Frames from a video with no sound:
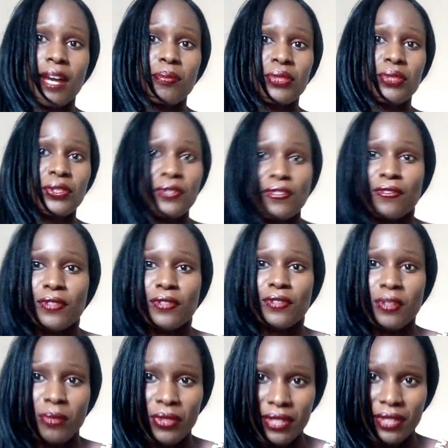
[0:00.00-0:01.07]
a beautiful
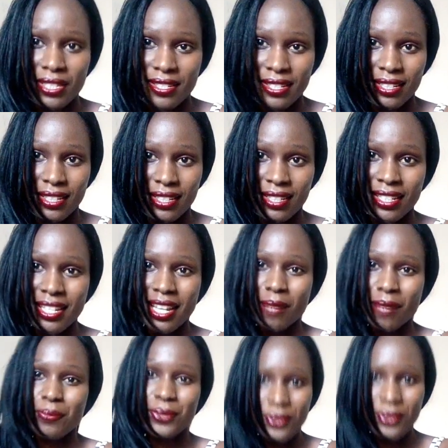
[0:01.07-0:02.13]
community, a
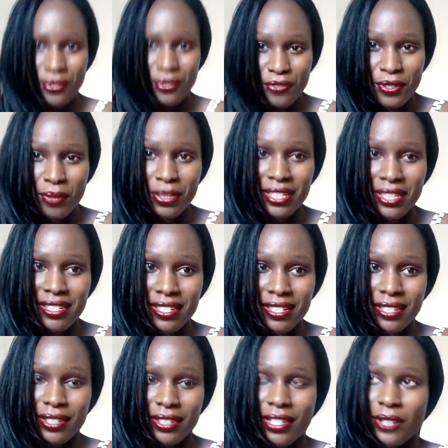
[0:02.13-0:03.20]
beautiful
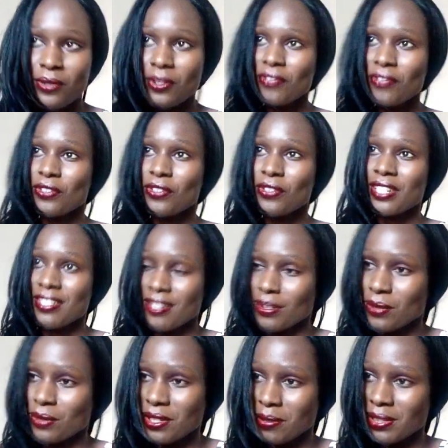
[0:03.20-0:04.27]
community. I don't know if you understand
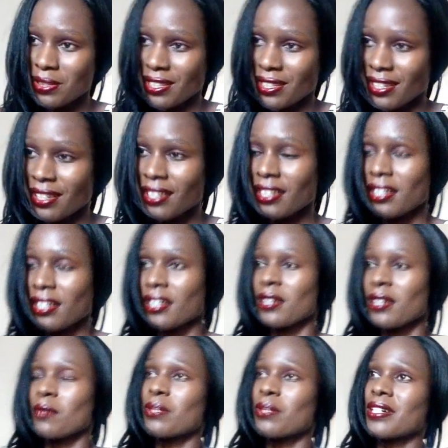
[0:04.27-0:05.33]
what I'm saying,
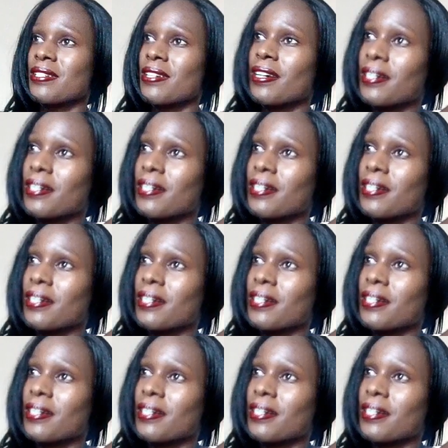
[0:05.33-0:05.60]
but